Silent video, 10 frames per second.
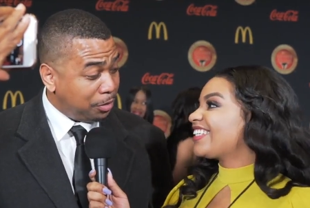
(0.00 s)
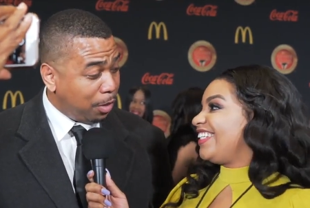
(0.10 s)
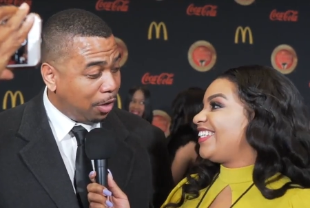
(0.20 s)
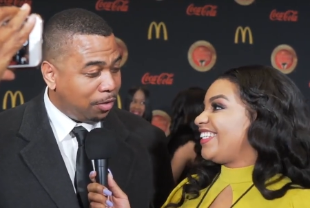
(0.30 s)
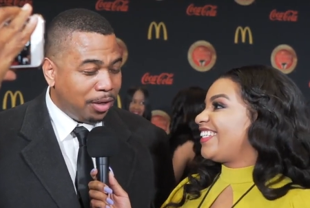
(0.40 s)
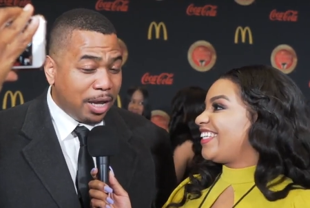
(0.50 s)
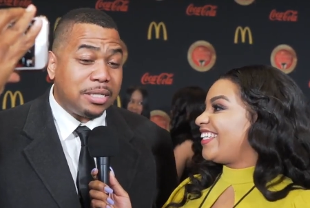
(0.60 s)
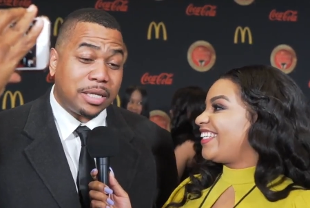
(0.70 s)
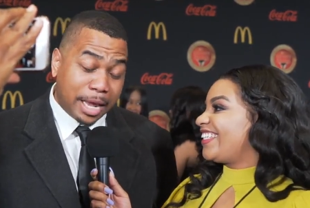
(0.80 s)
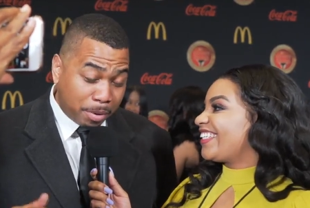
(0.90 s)
Speaker 1: this, bro?
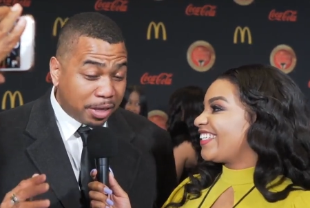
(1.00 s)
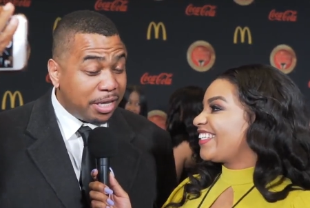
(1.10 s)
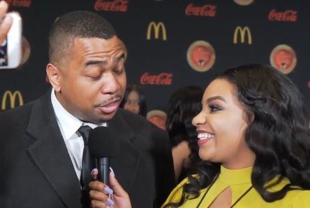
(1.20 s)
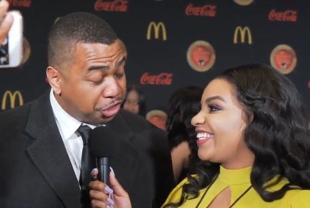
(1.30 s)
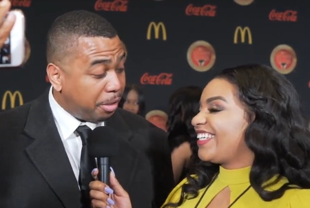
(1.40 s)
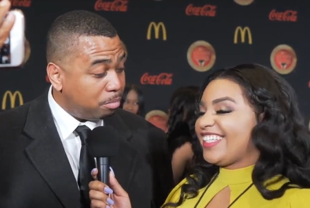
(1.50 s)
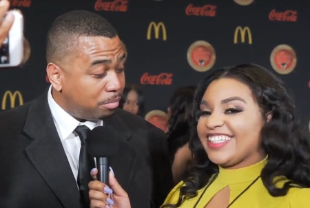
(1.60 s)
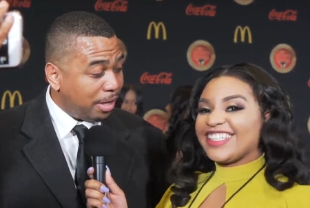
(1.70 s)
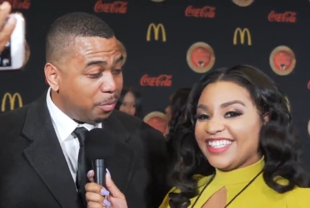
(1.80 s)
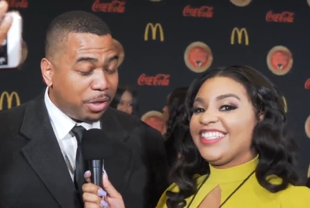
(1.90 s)
He said, yeah, brother, hit the gym,
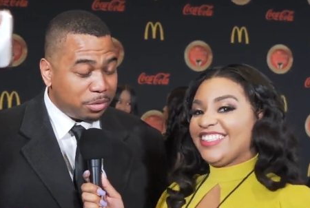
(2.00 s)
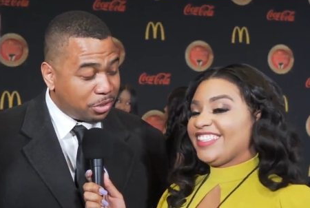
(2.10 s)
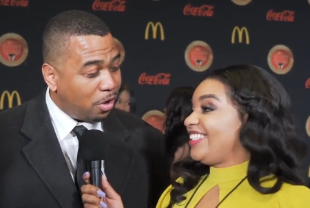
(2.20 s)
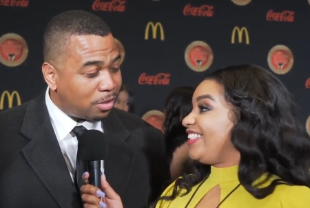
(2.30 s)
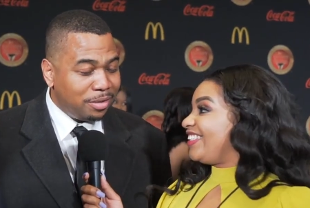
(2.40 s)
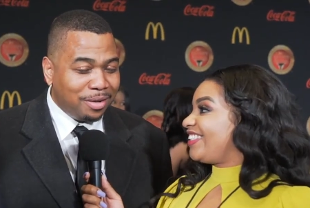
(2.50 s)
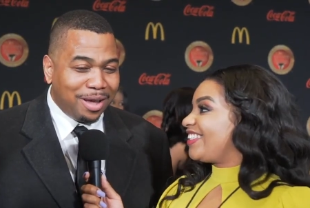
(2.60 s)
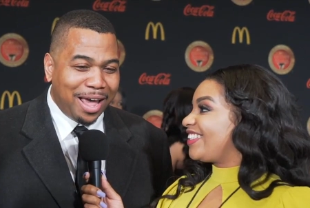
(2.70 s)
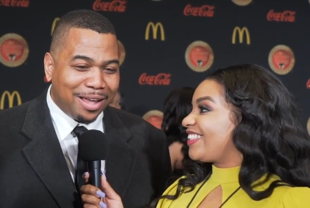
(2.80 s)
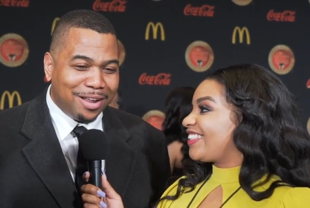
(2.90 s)
and then we're going to talk.
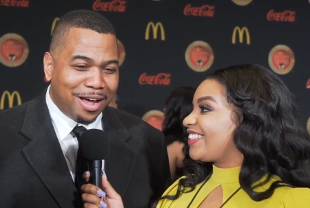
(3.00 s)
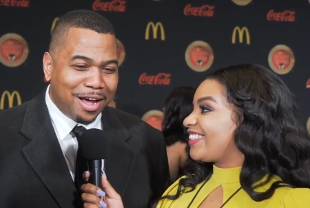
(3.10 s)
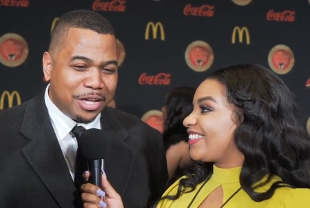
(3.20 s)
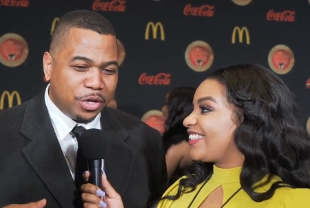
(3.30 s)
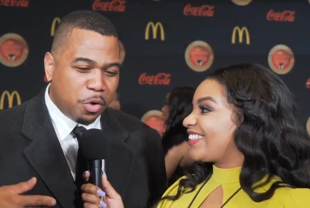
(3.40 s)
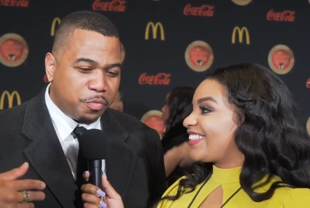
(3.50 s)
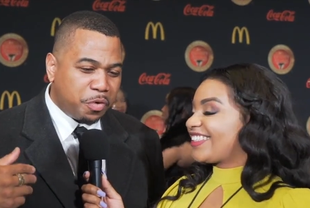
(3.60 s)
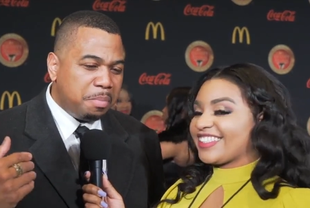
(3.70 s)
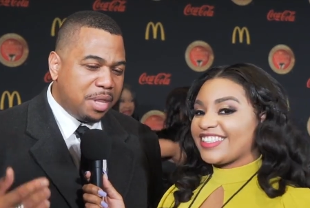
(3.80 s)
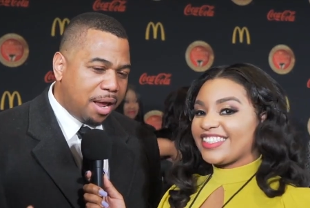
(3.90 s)
And, uh, you know,
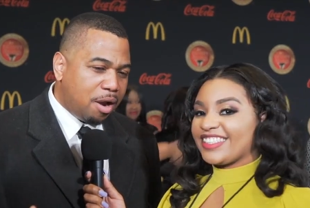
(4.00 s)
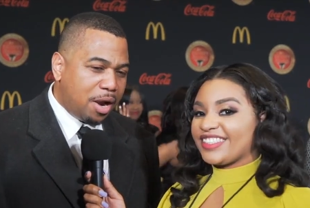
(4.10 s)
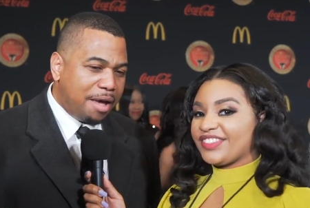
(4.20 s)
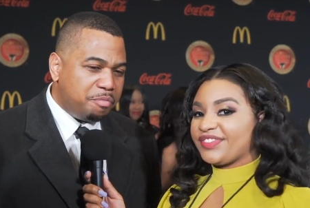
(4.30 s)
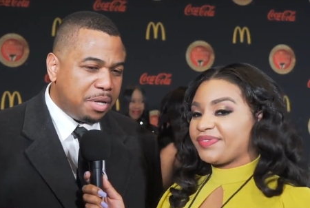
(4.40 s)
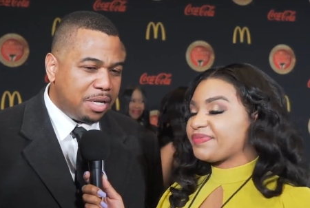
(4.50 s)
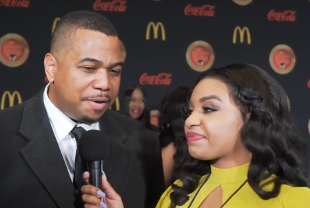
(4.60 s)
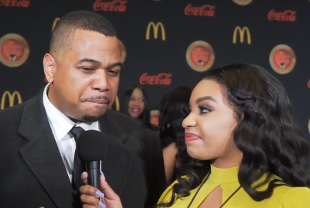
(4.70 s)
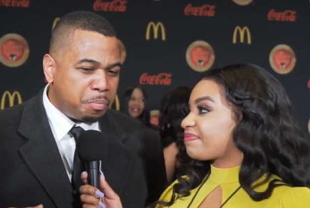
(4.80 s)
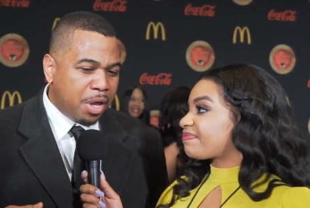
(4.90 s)
from there, I've
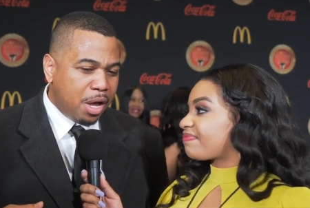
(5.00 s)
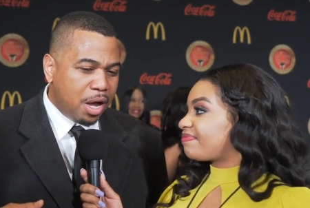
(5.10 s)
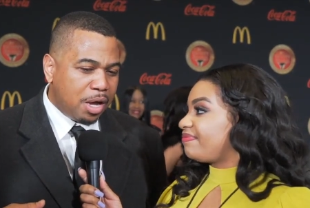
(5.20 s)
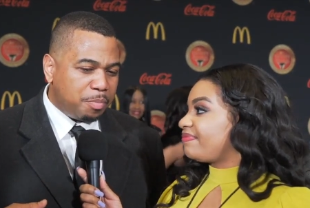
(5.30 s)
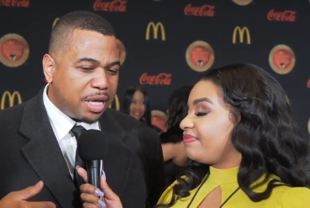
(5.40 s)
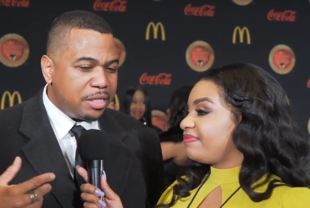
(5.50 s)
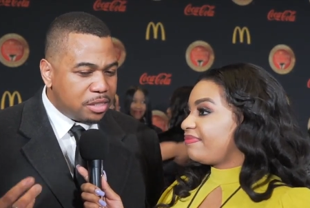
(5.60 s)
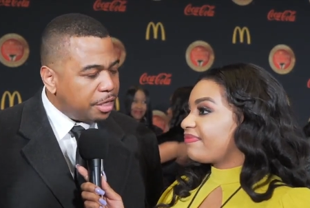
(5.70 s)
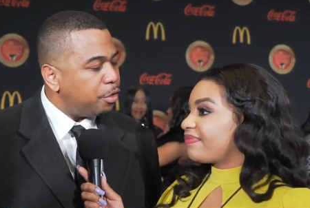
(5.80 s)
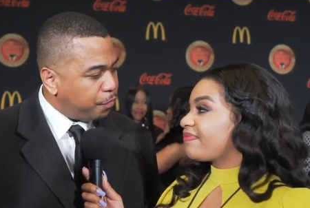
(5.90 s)
been um,
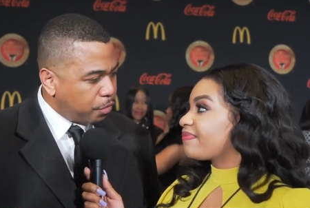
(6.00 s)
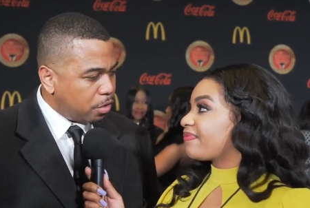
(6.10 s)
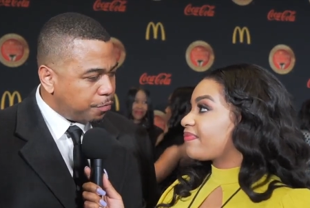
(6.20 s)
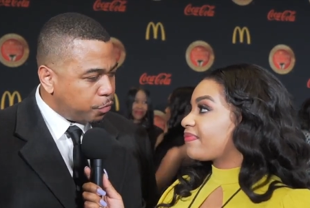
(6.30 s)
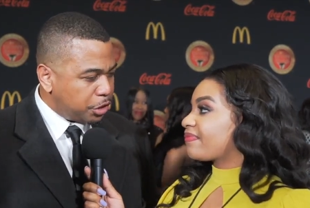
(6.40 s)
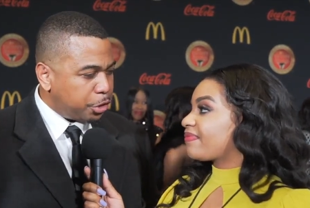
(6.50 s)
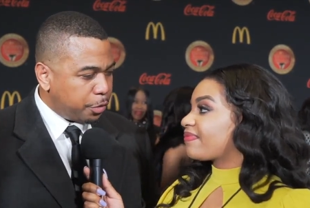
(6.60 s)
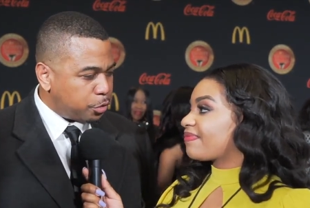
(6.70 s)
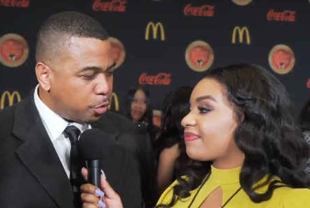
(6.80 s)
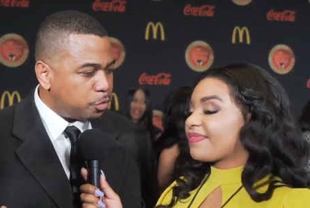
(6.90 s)
considered for, for
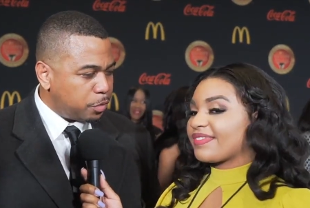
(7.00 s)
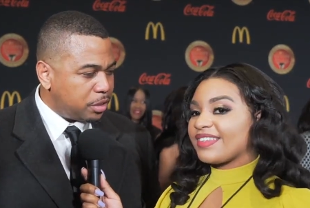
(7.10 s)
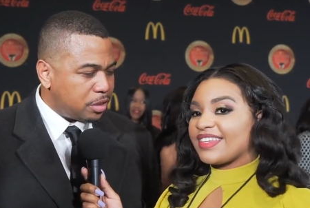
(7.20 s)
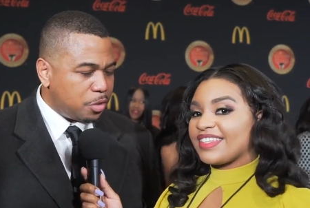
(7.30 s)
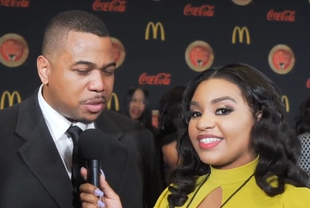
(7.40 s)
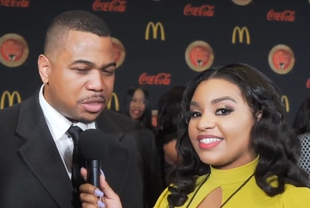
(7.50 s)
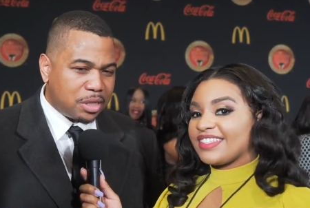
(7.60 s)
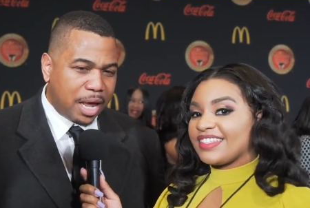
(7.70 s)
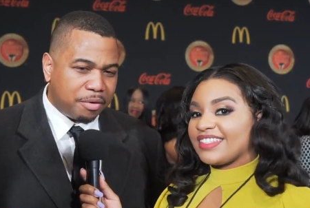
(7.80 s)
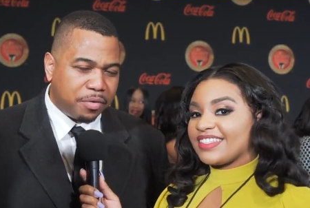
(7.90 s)
serious roles, which is, a, which is a lot